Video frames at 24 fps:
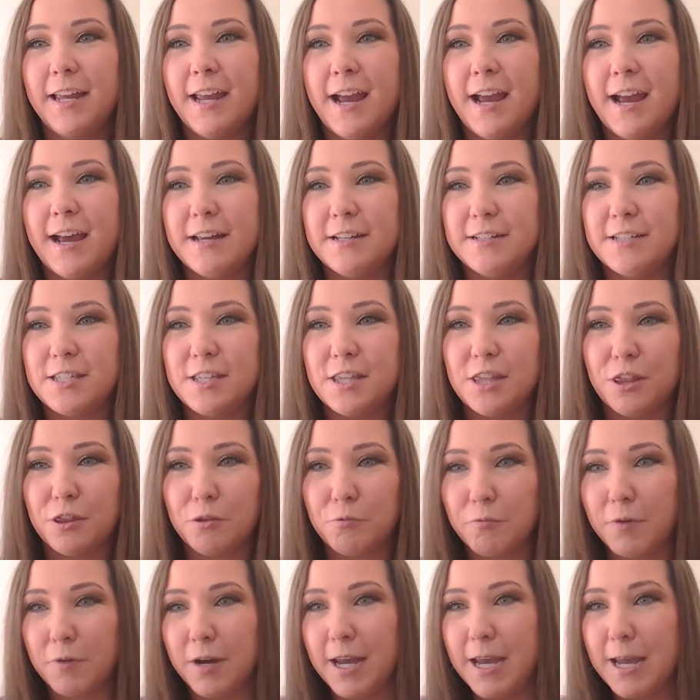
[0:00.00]
really has
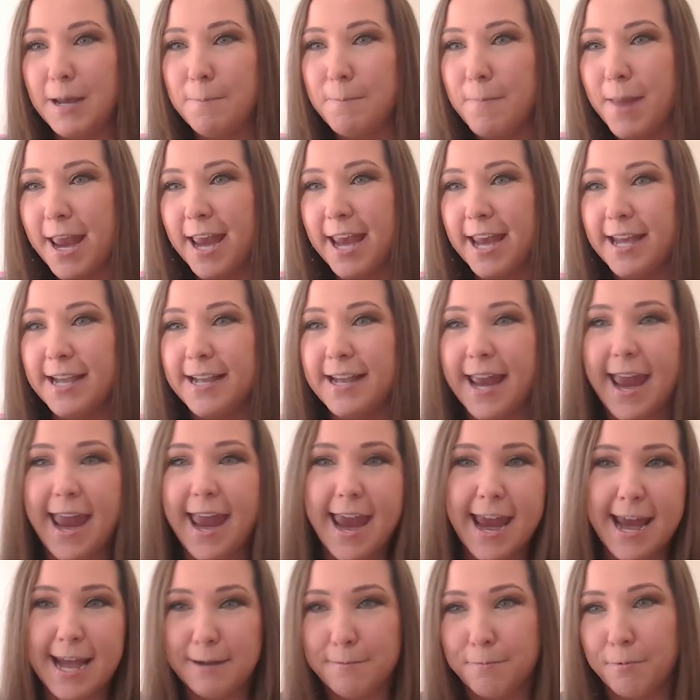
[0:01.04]
three main
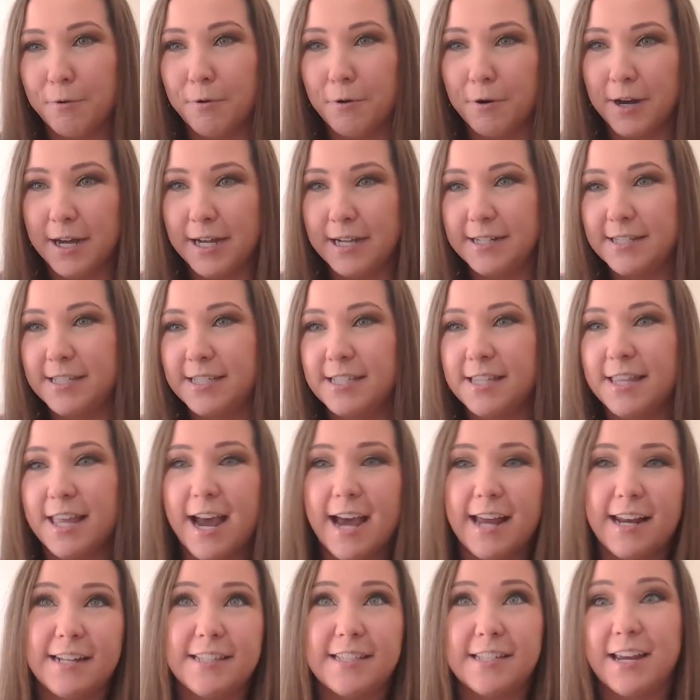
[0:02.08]
endpoints
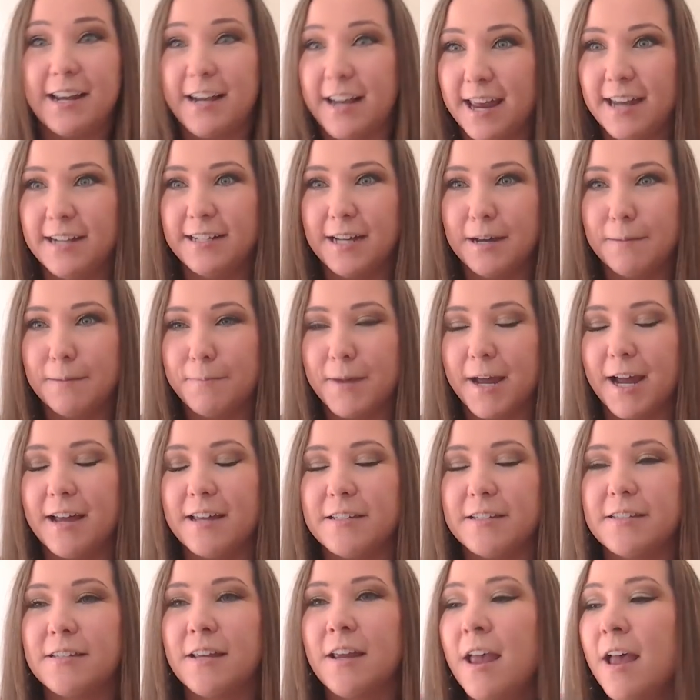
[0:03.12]
that it's going to end up
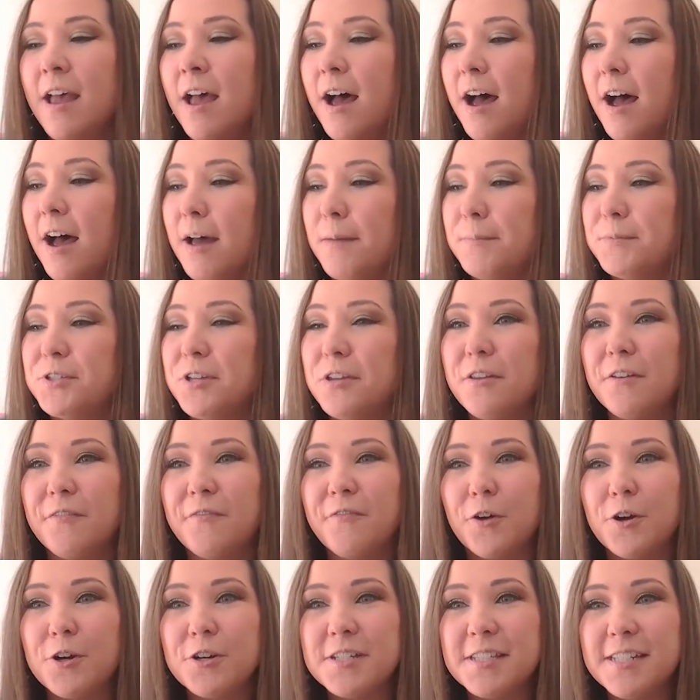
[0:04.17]
as. Um, so the
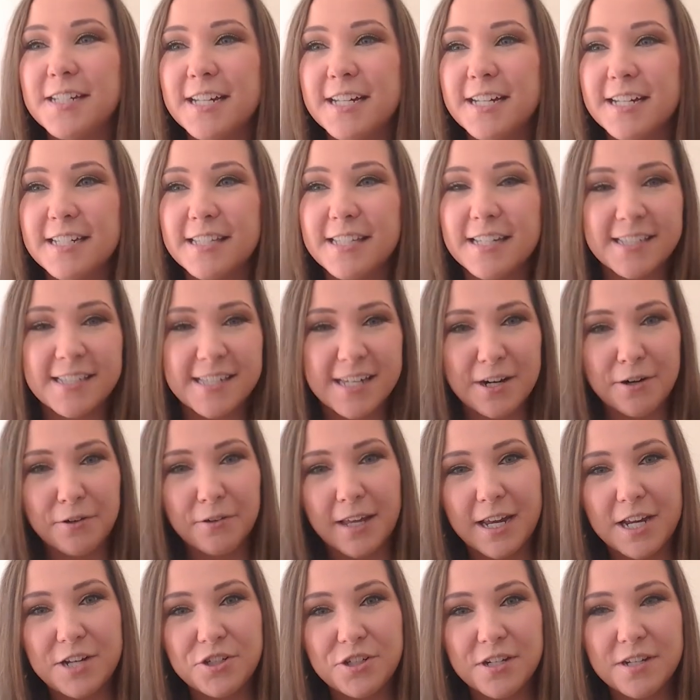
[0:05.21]
first is
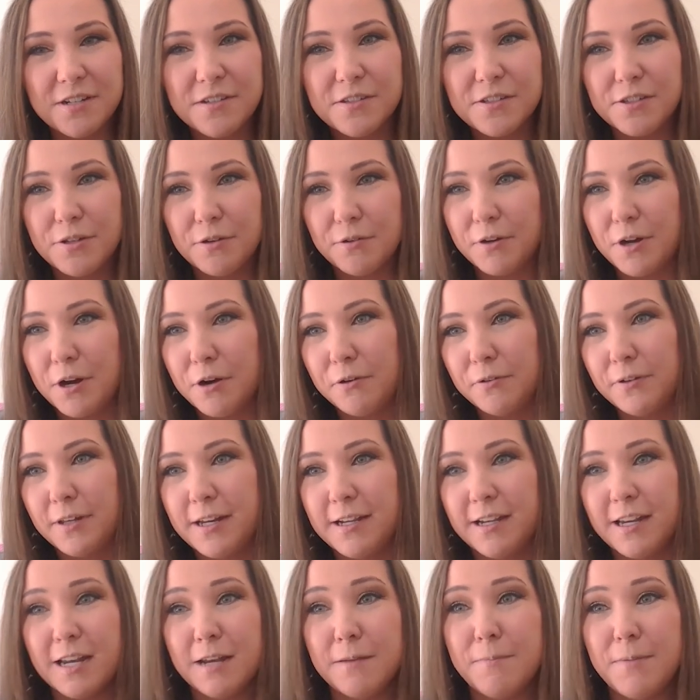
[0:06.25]
acetylation. So
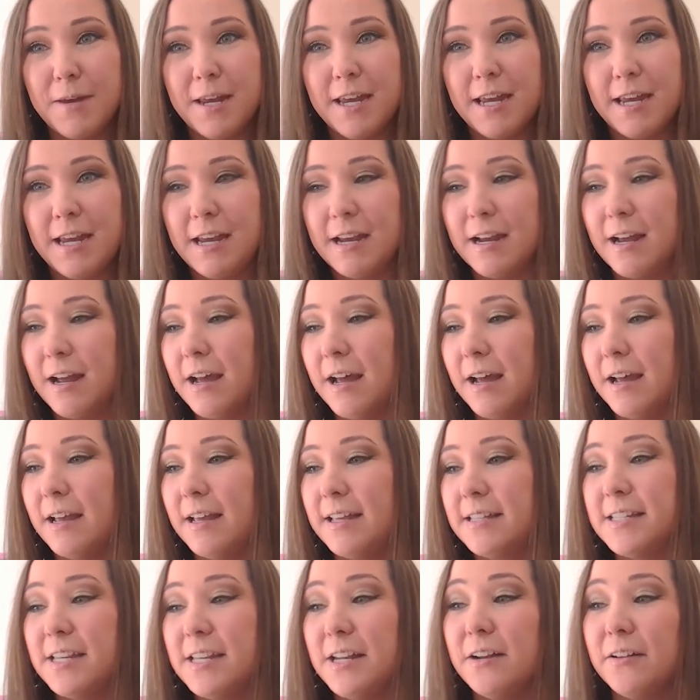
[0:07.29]
choline can be uh,
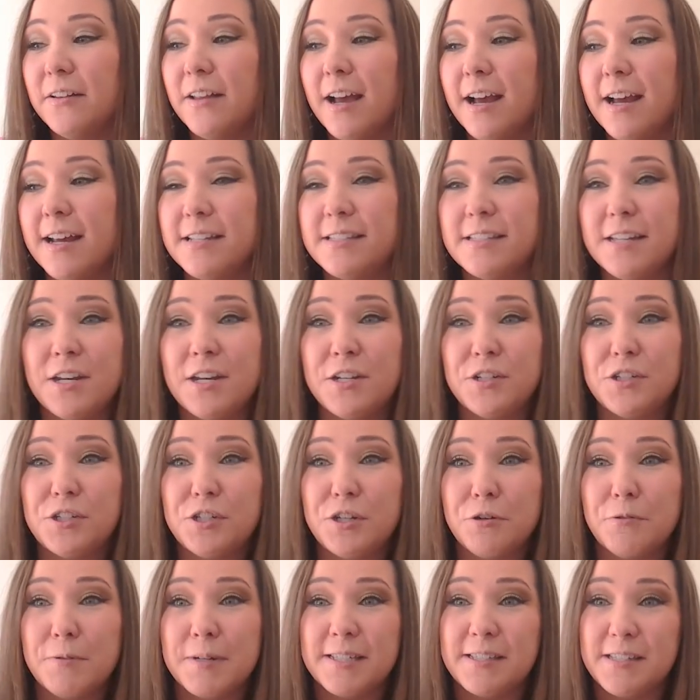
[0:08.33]
acetylized
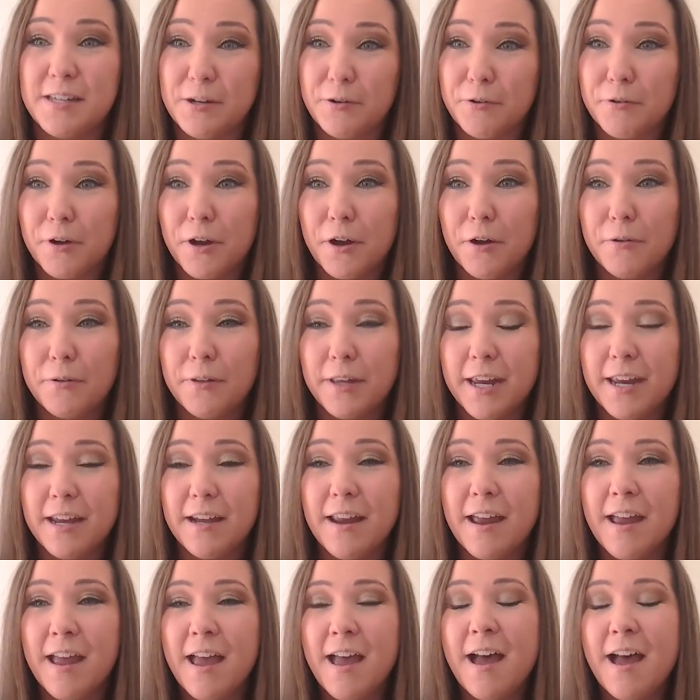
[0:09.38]
into
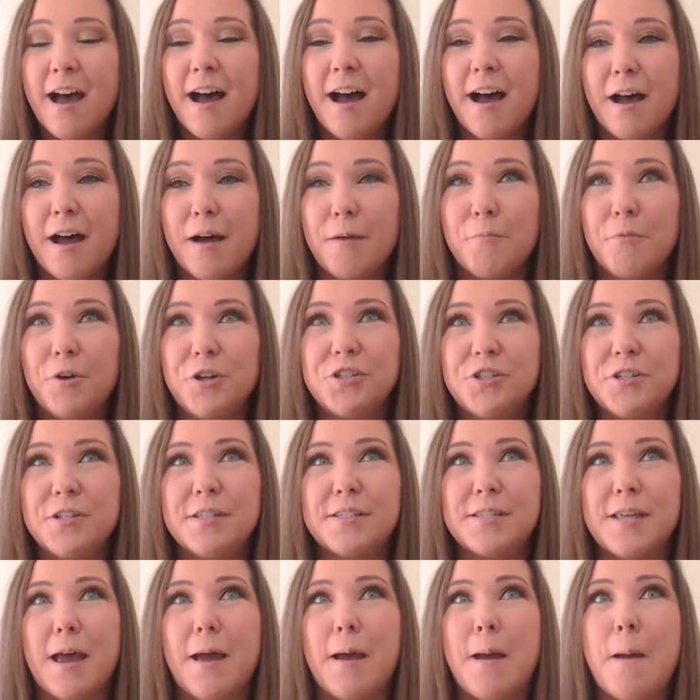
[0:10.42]
acetylcholine, um, which
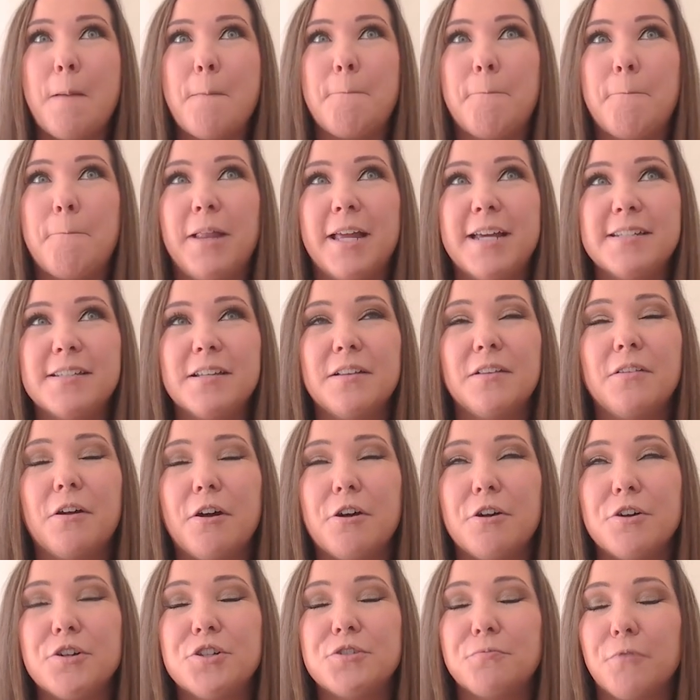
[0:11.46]
is plays a
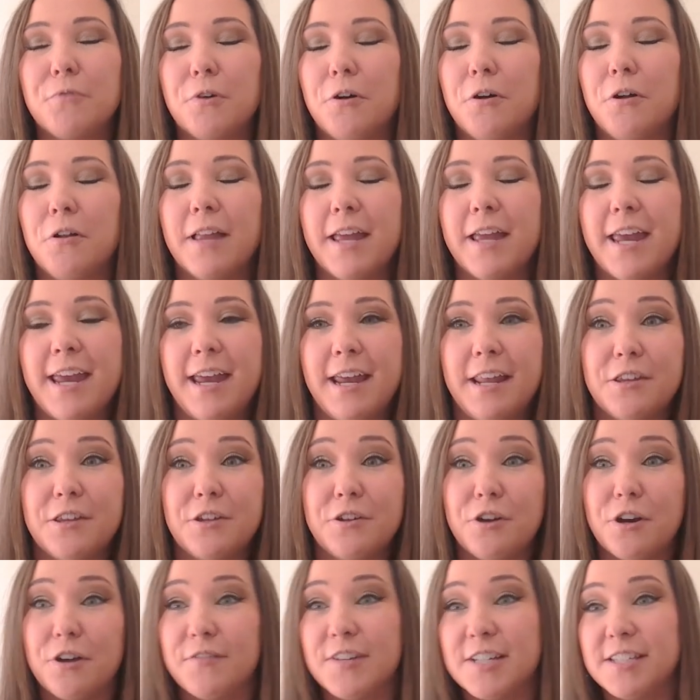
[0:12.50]
large role in the
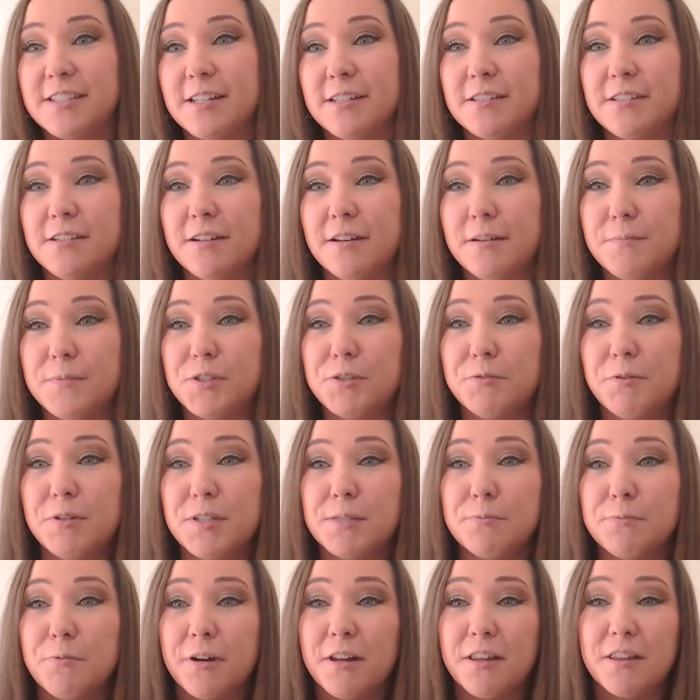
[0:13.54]
nervous system. So
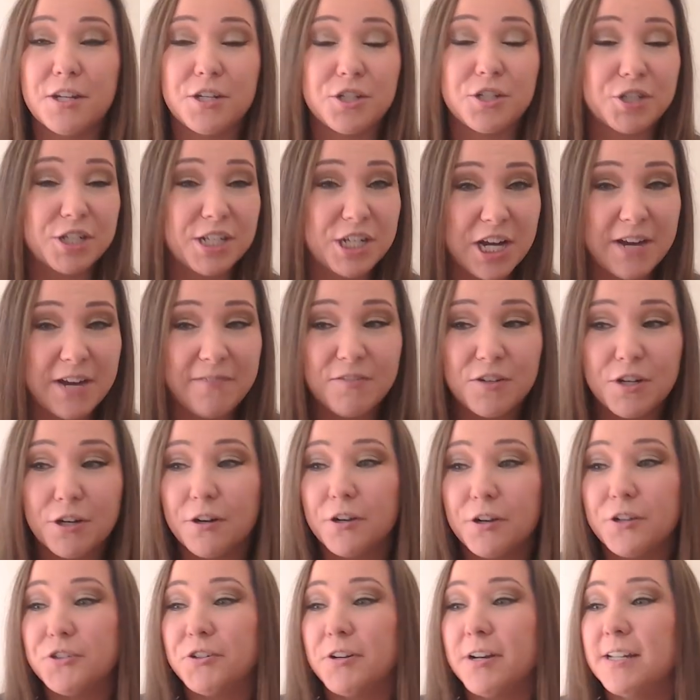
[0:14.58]
it's one of the chief
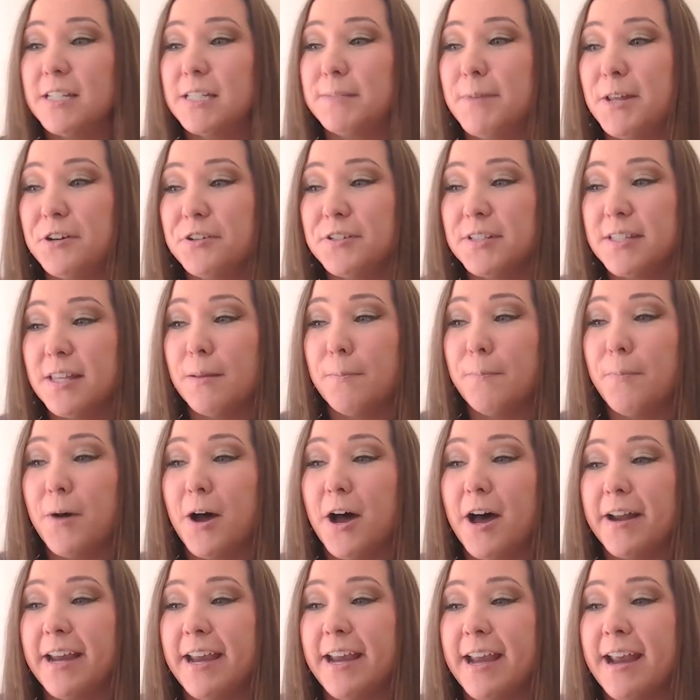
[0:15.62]
neurotransmitters in the
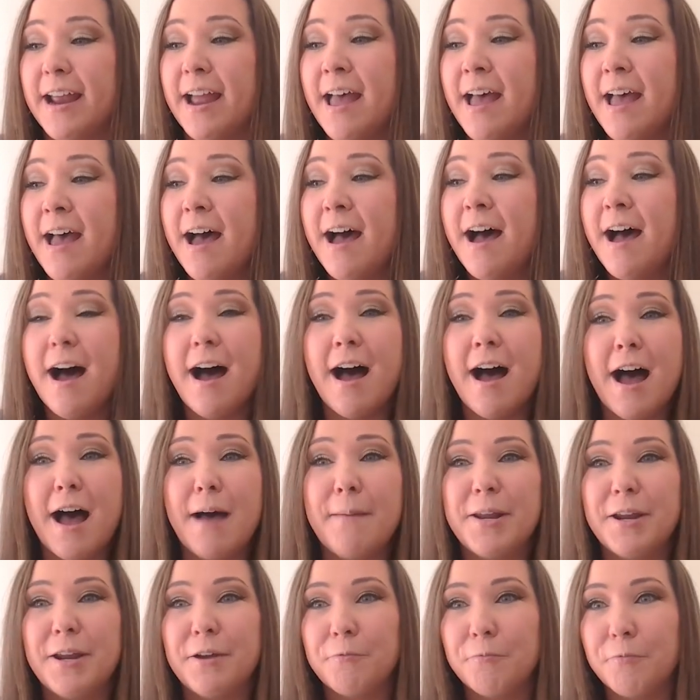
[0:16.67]
body,
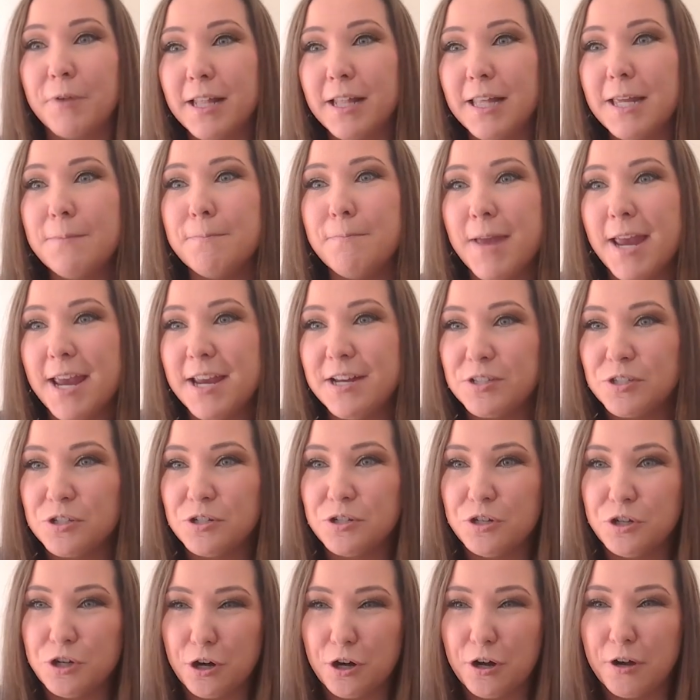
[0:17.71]
um, and it really makes
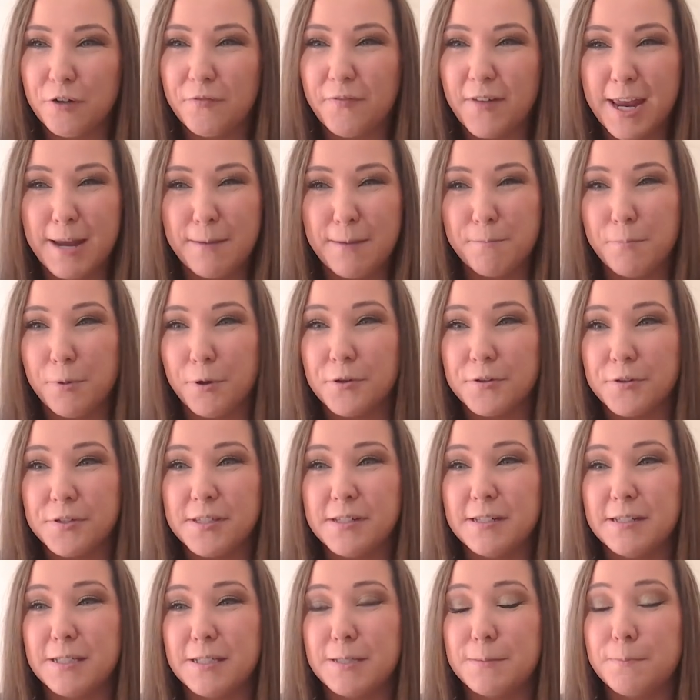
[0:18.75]
nerve
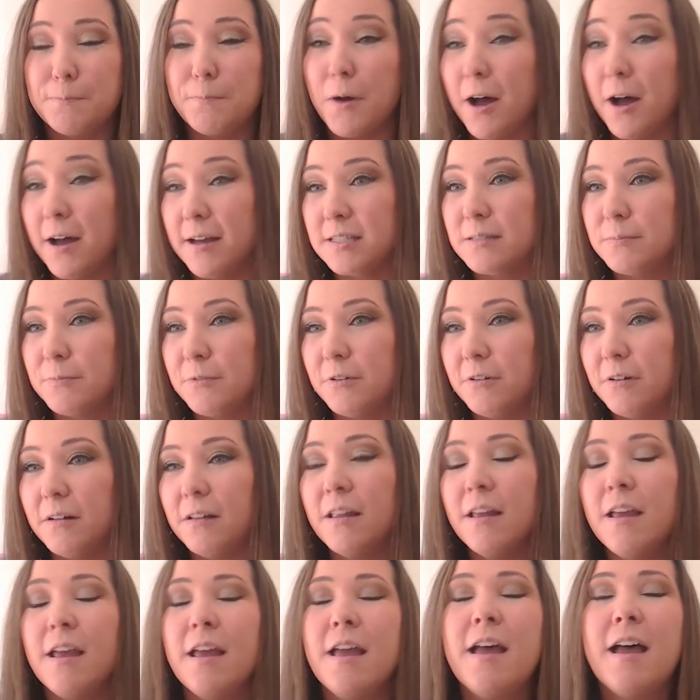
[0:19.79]
impulses possible.